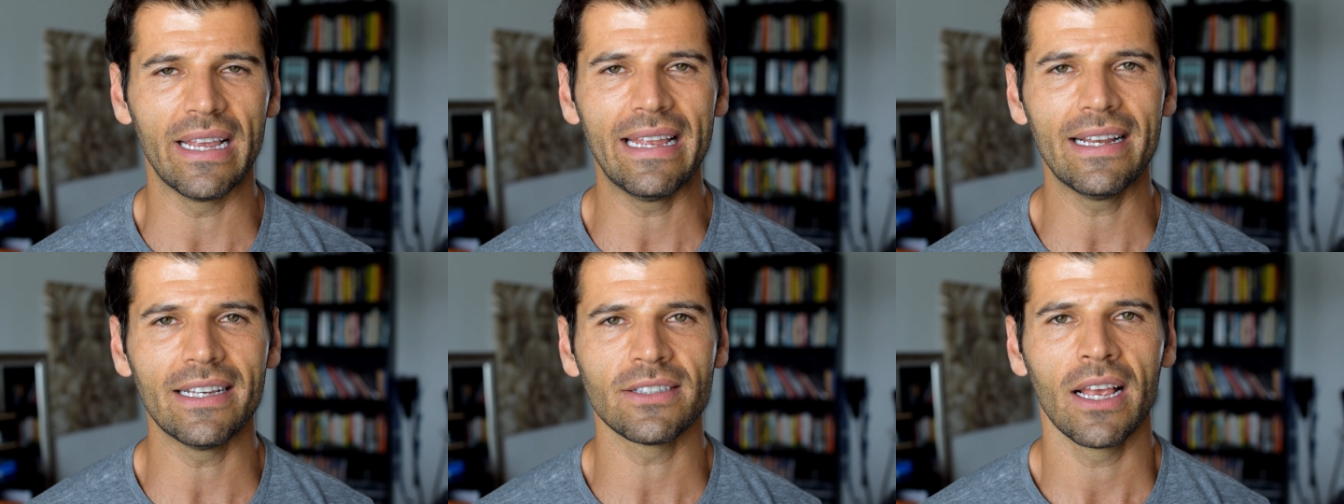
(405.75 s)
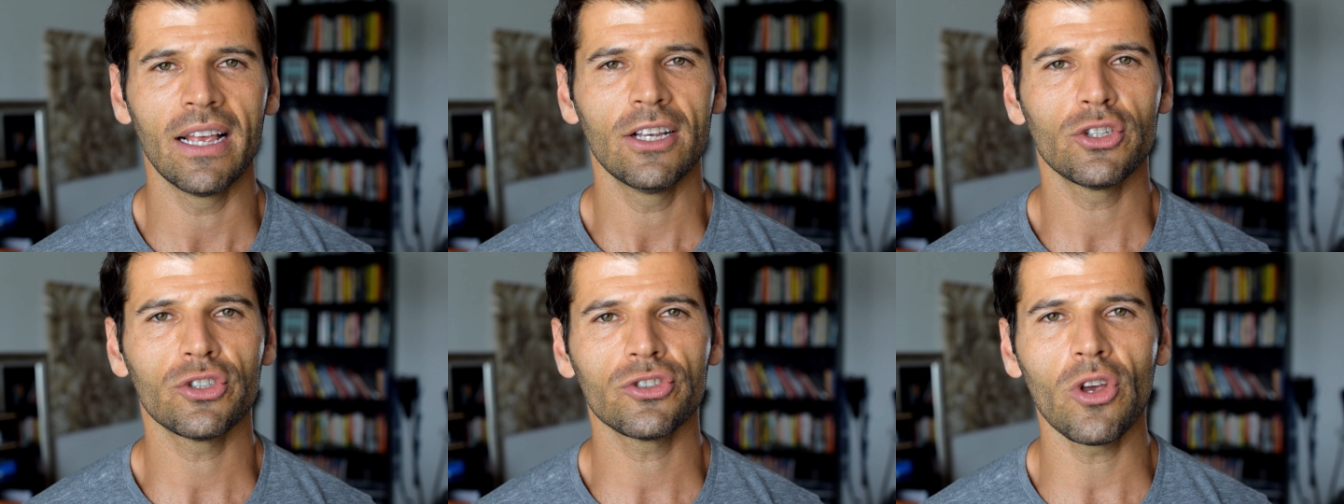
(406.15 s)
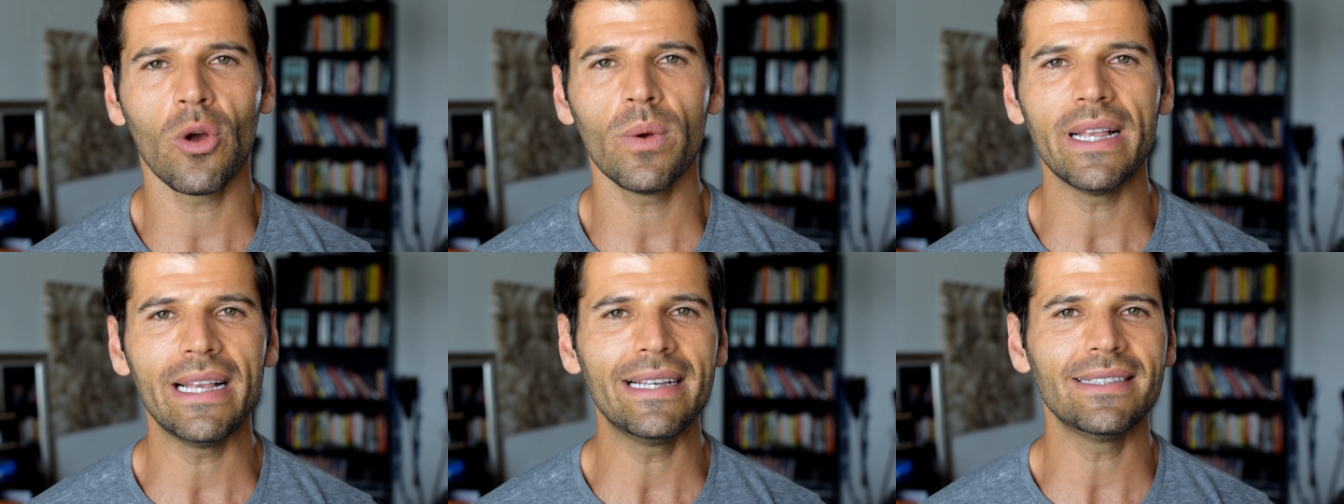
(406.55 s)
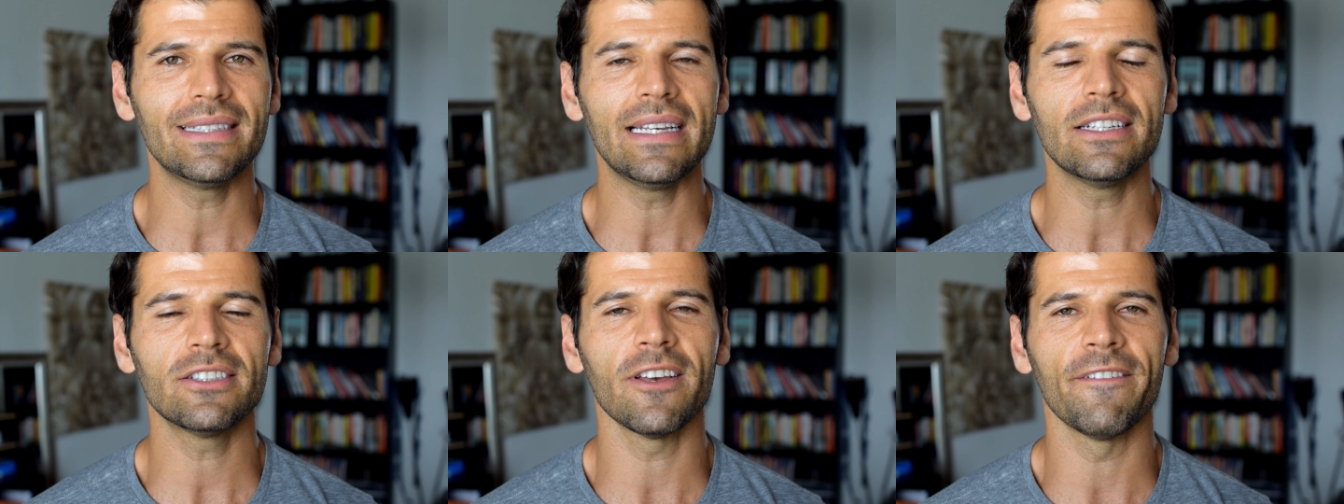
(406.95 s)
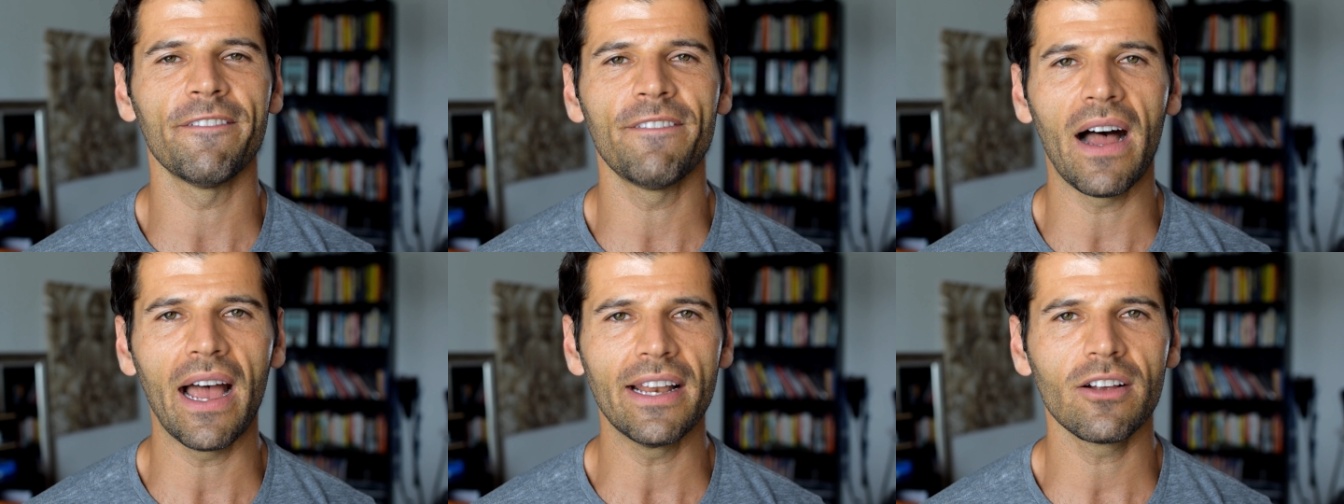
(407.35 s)
It is so easy to
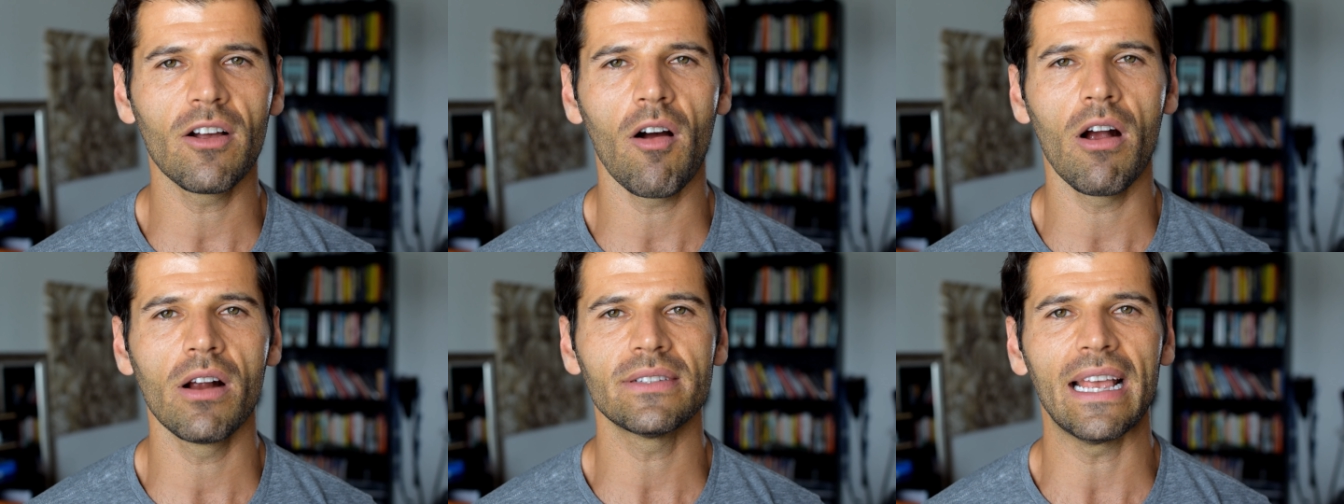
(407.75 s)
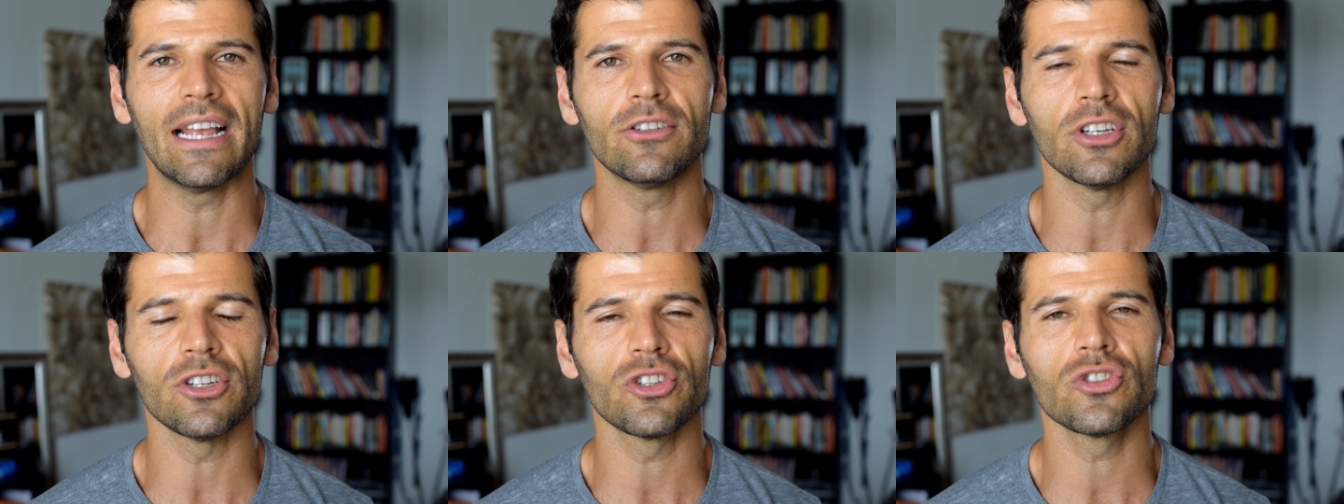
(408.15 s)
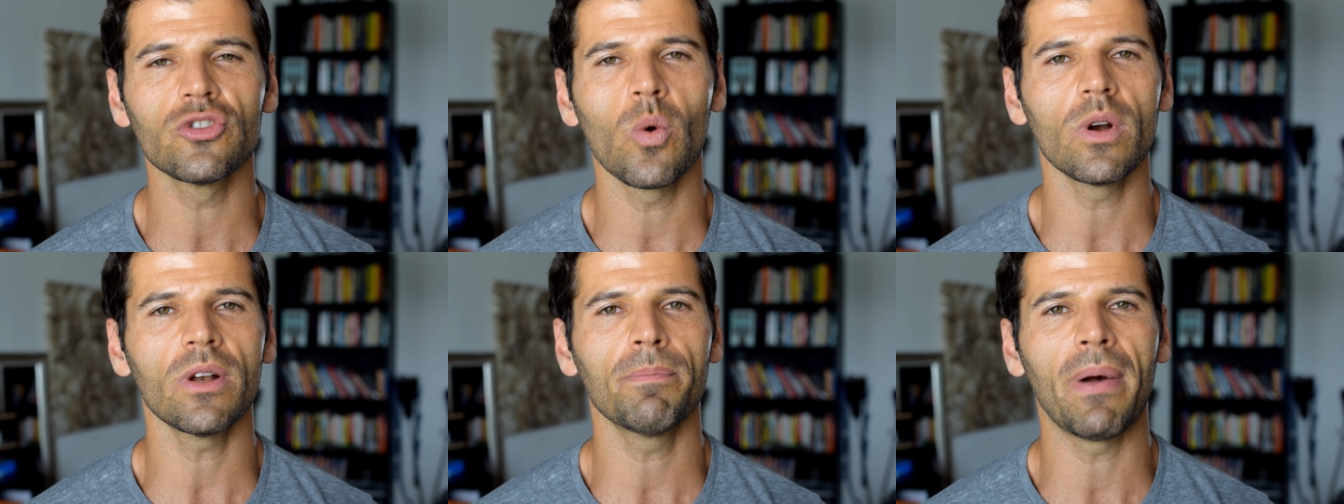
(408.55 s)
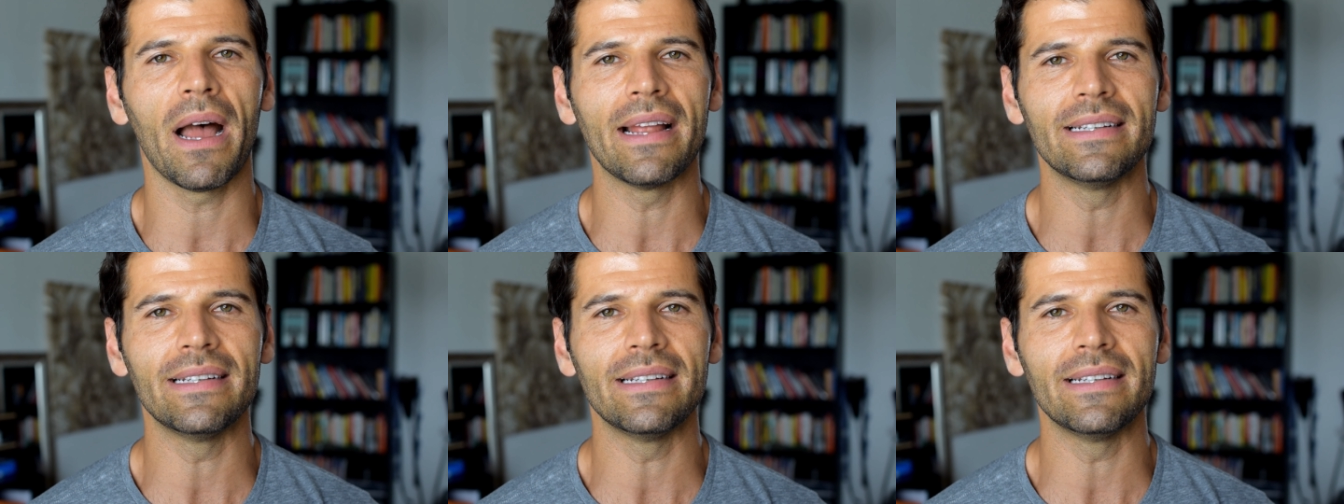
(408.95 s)
find cards and to sort by